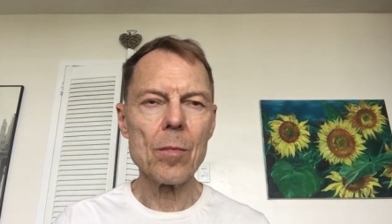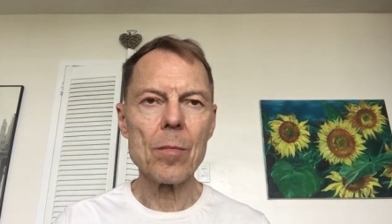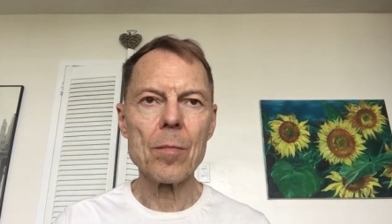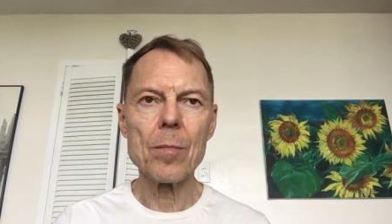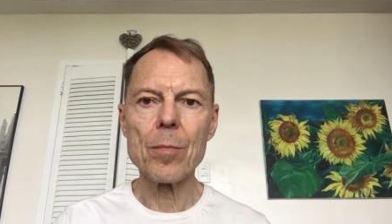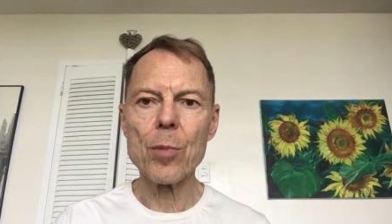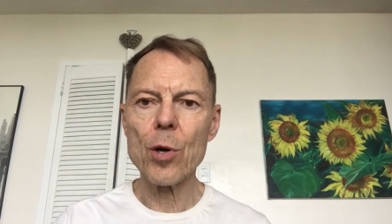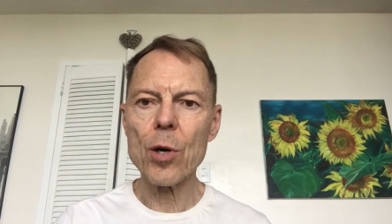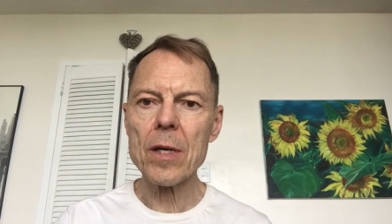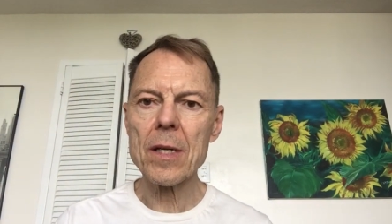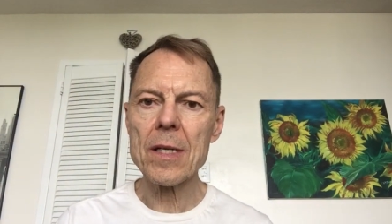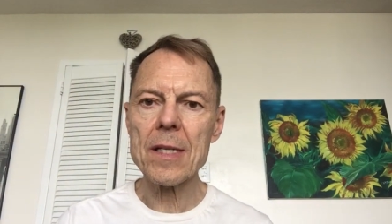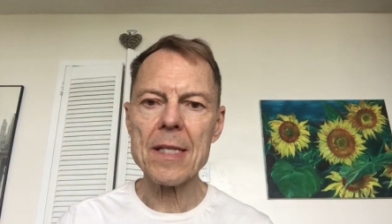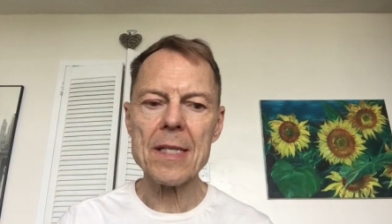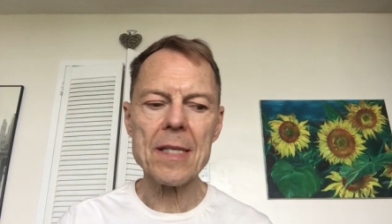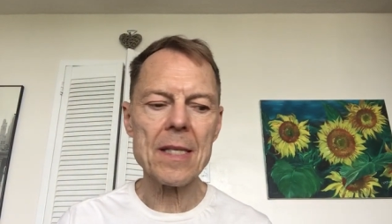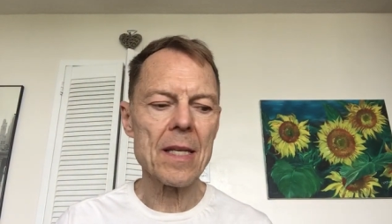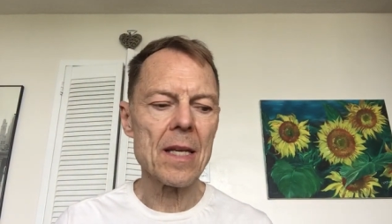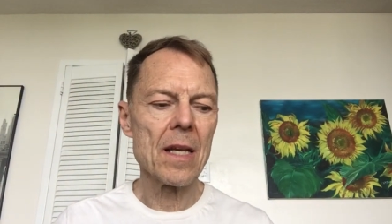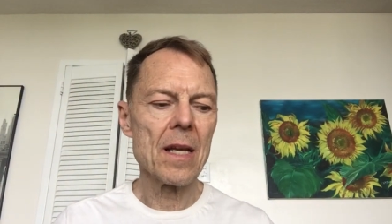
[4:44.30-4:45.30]

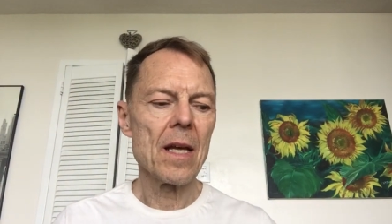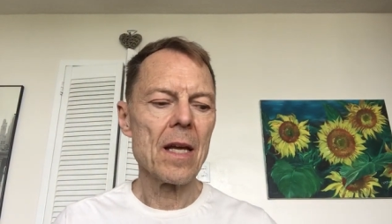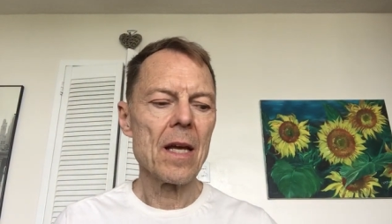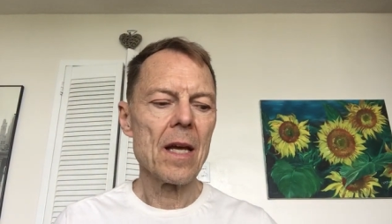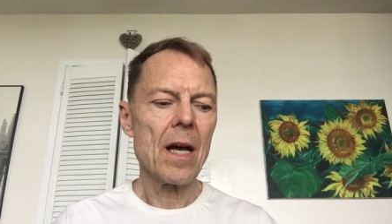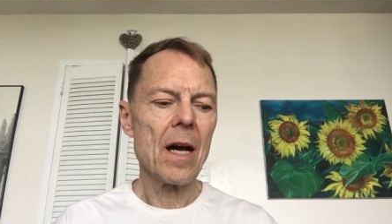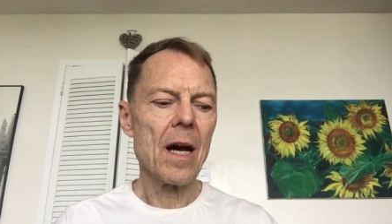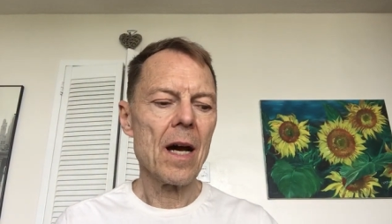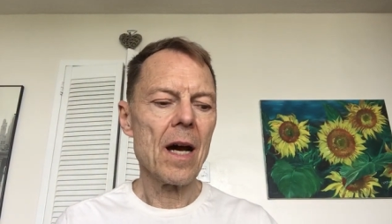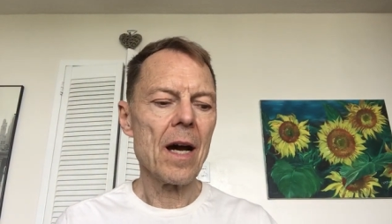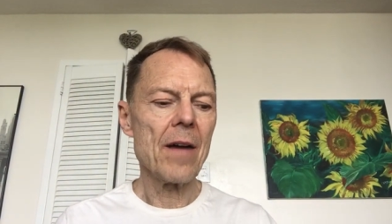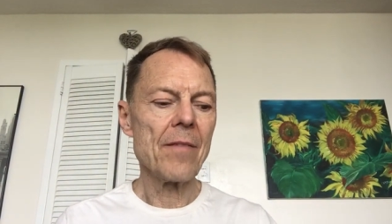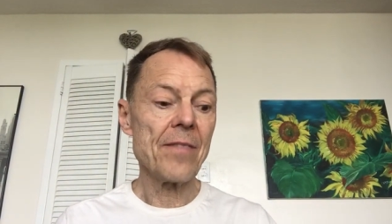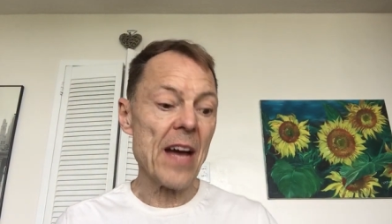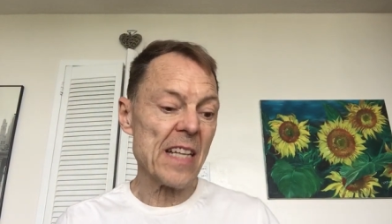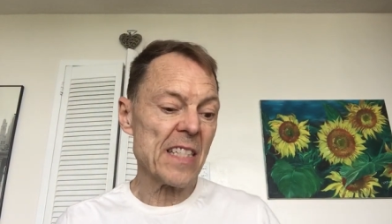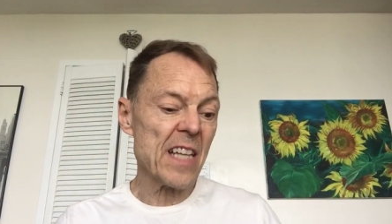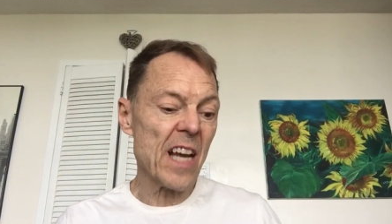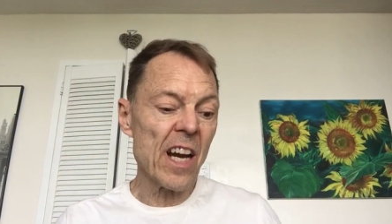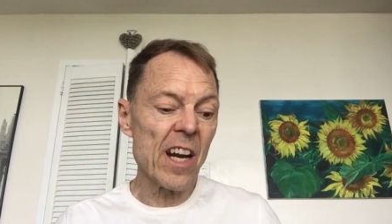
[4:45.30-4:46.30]
books. In
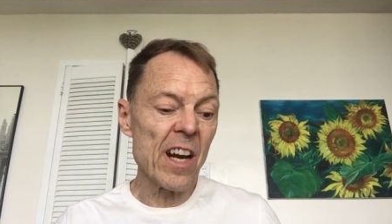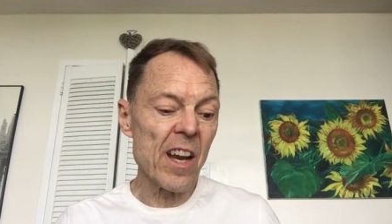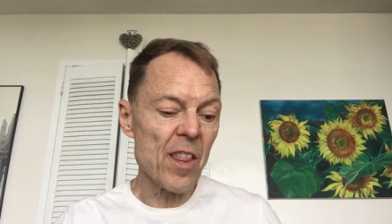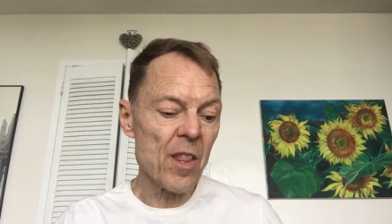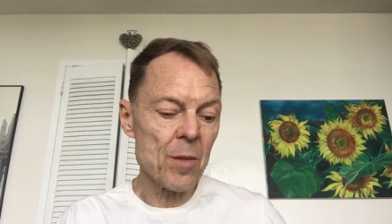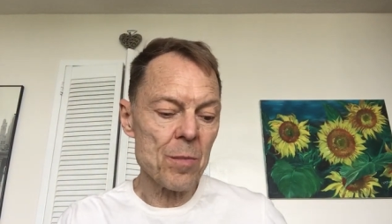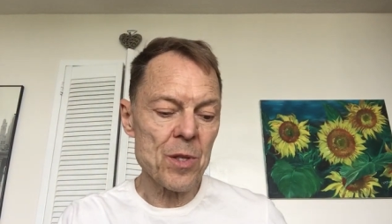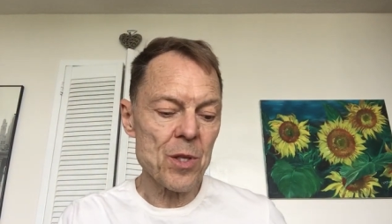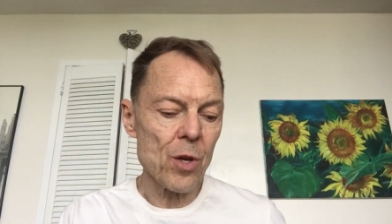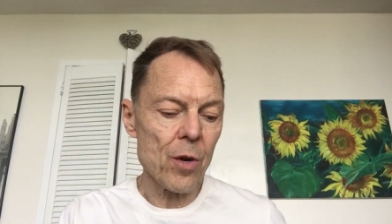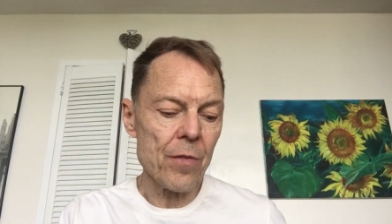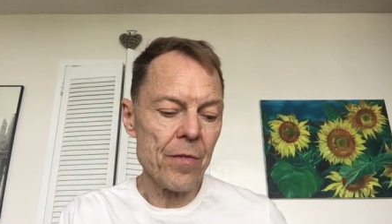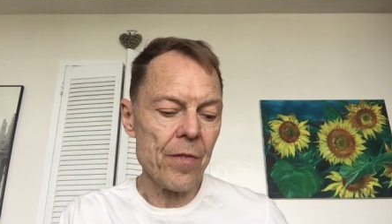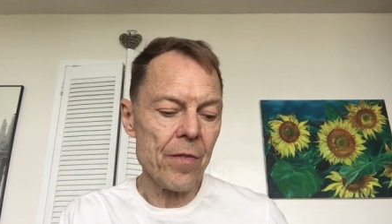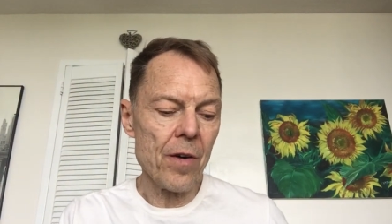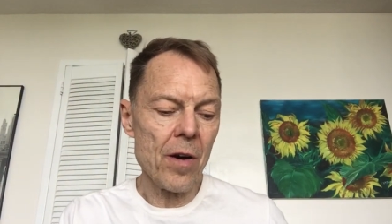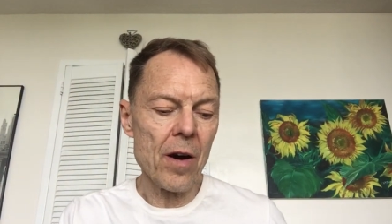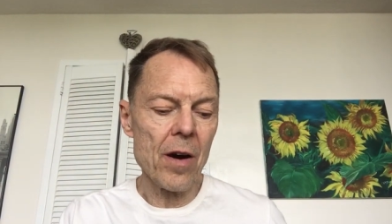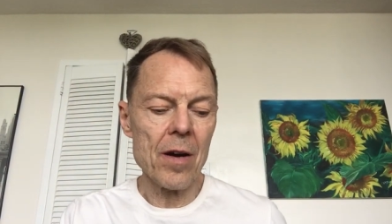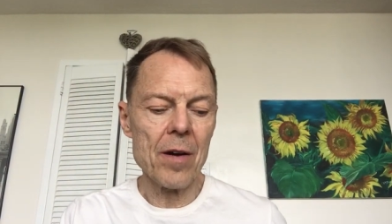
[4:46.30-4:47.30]
fact, none of them so
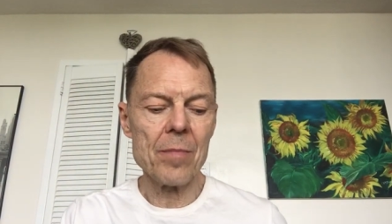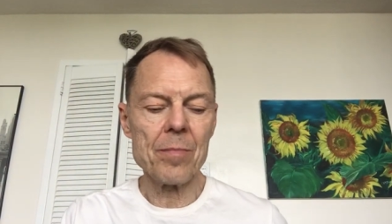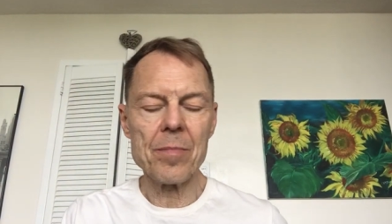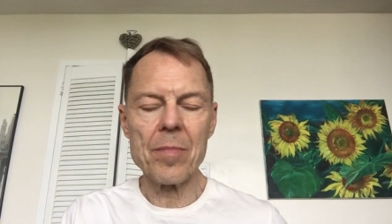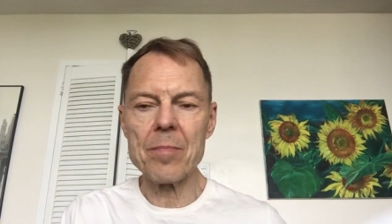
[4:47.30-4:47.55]
far,